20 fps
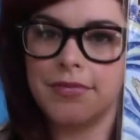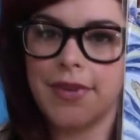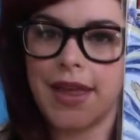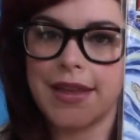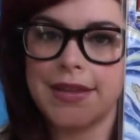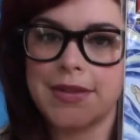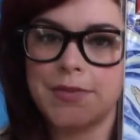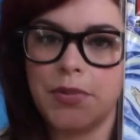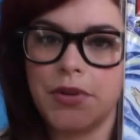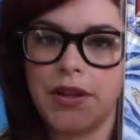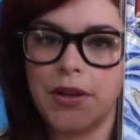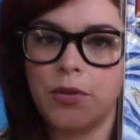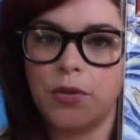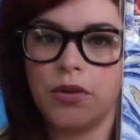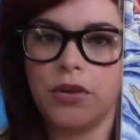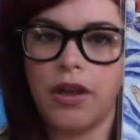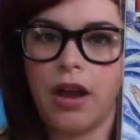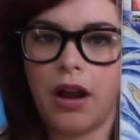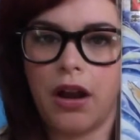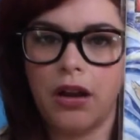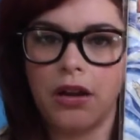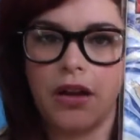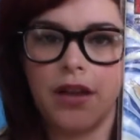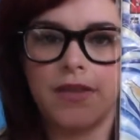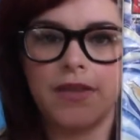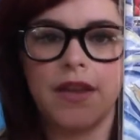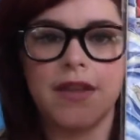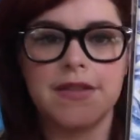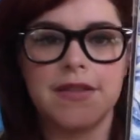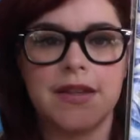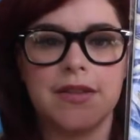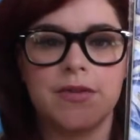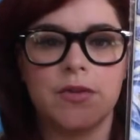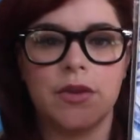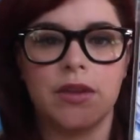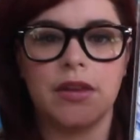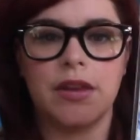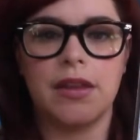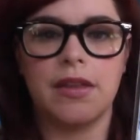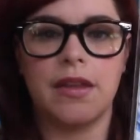That's pretty cool. The art on this is
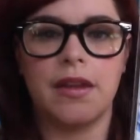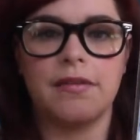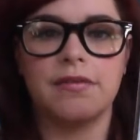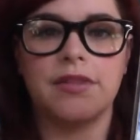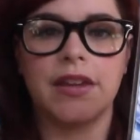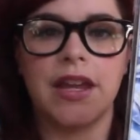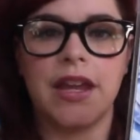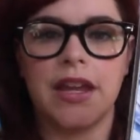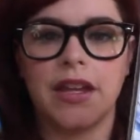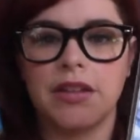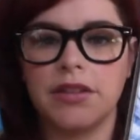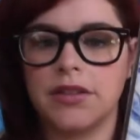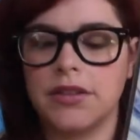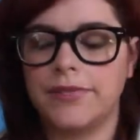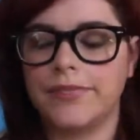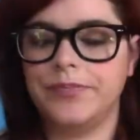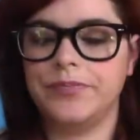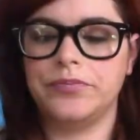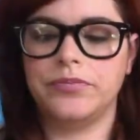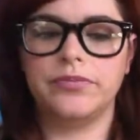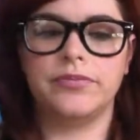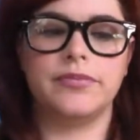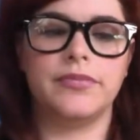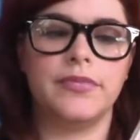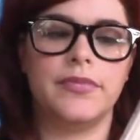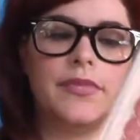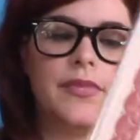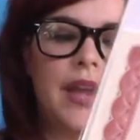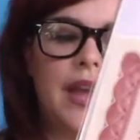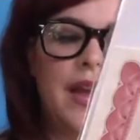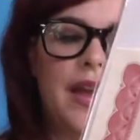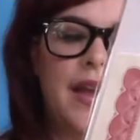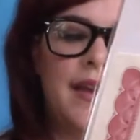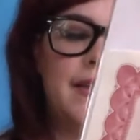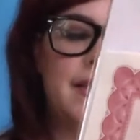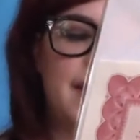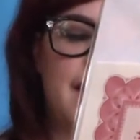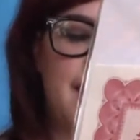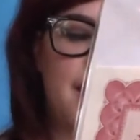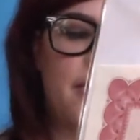really lovely.
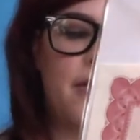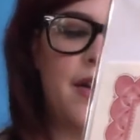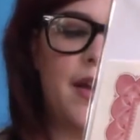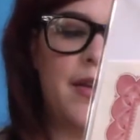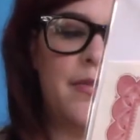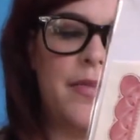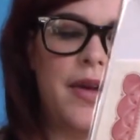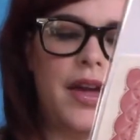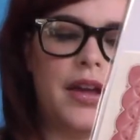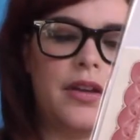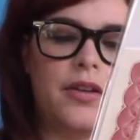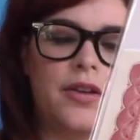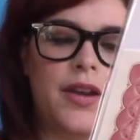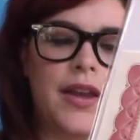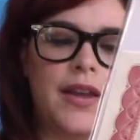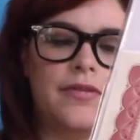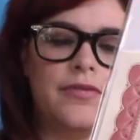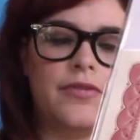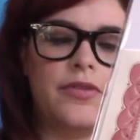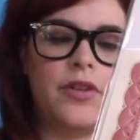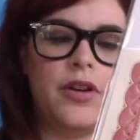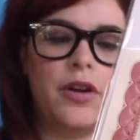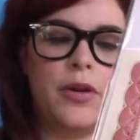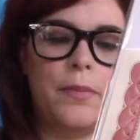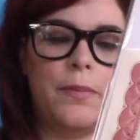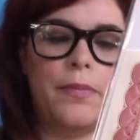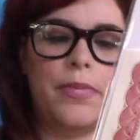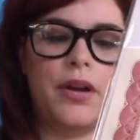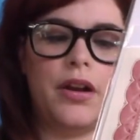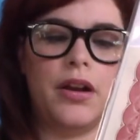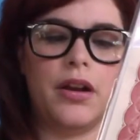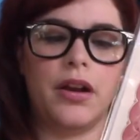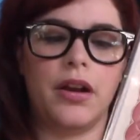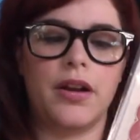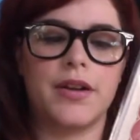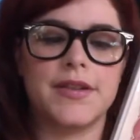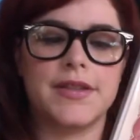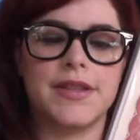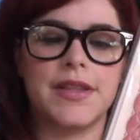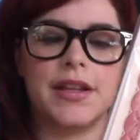And now I'm hungry for
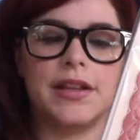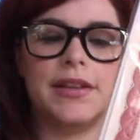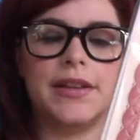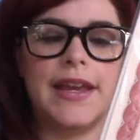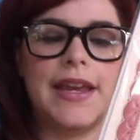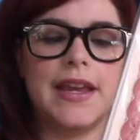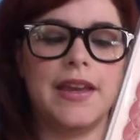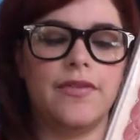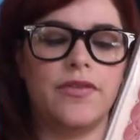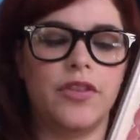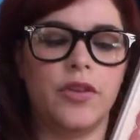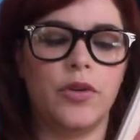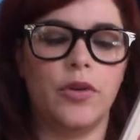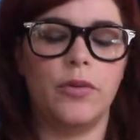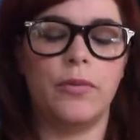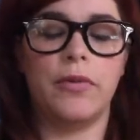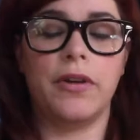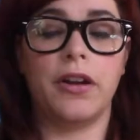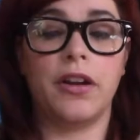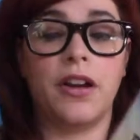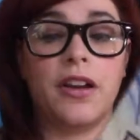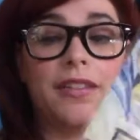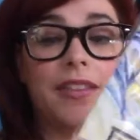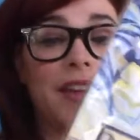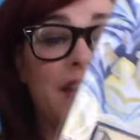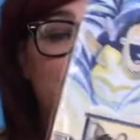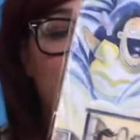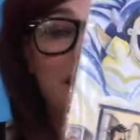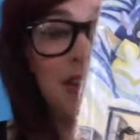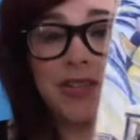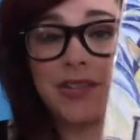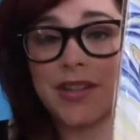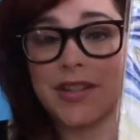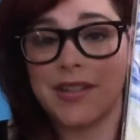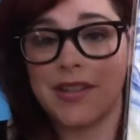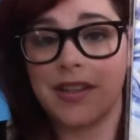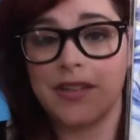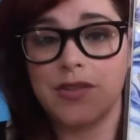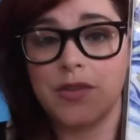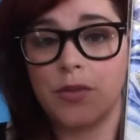burgers, the leek fuel burger. That actually
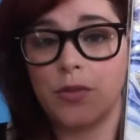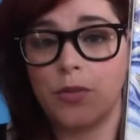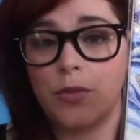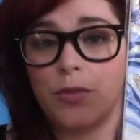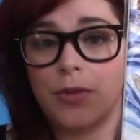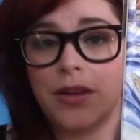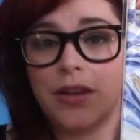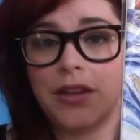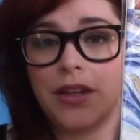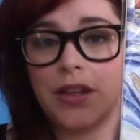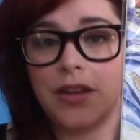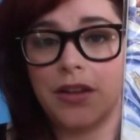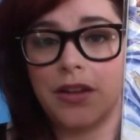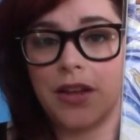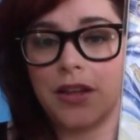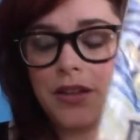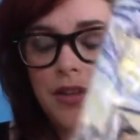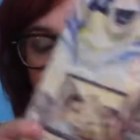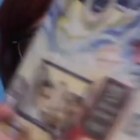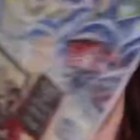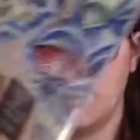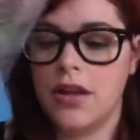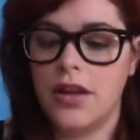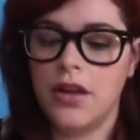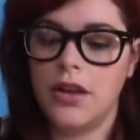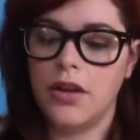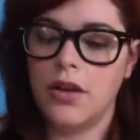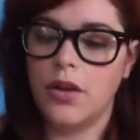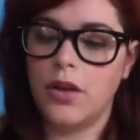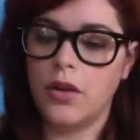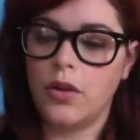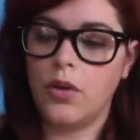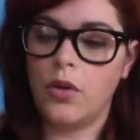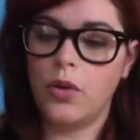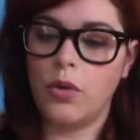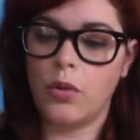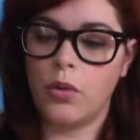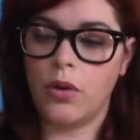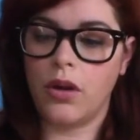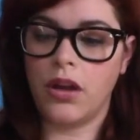sounds really good.
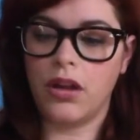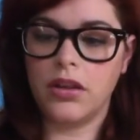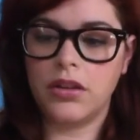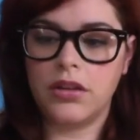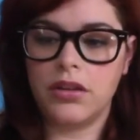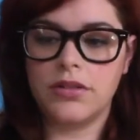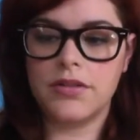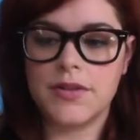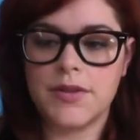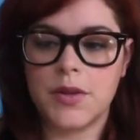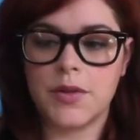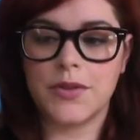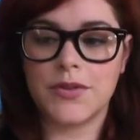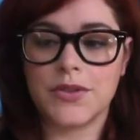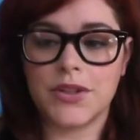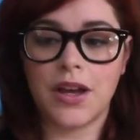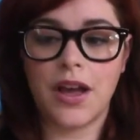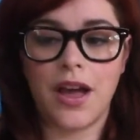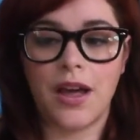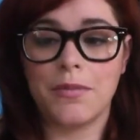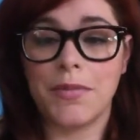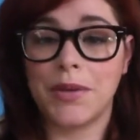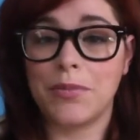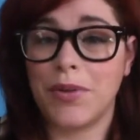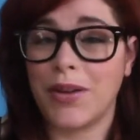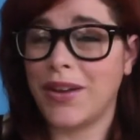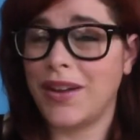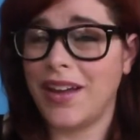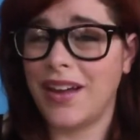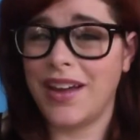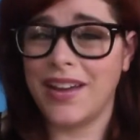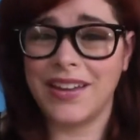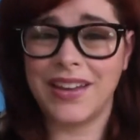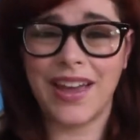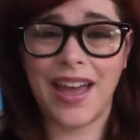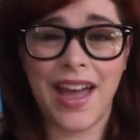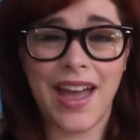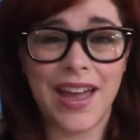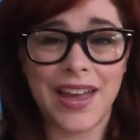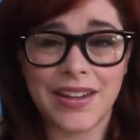Cool. So there's a comic book
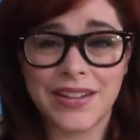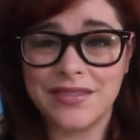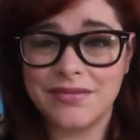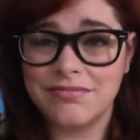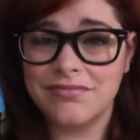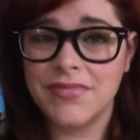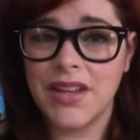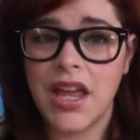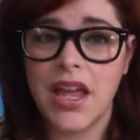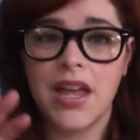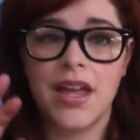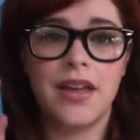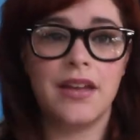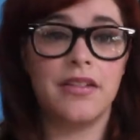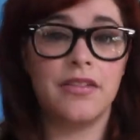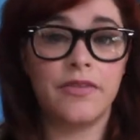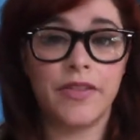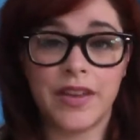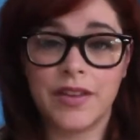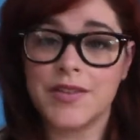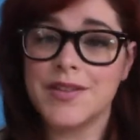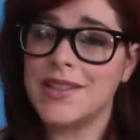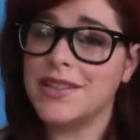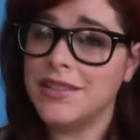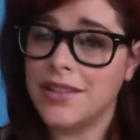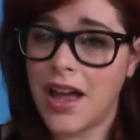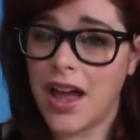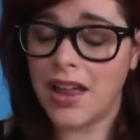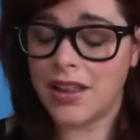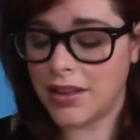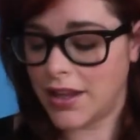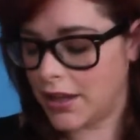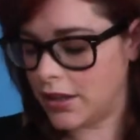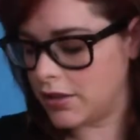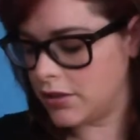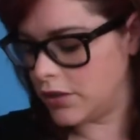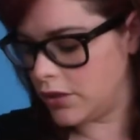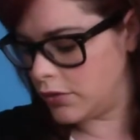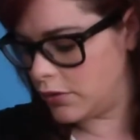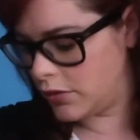again. Feels a lot
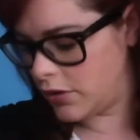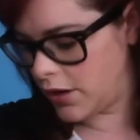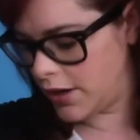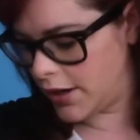like Luke.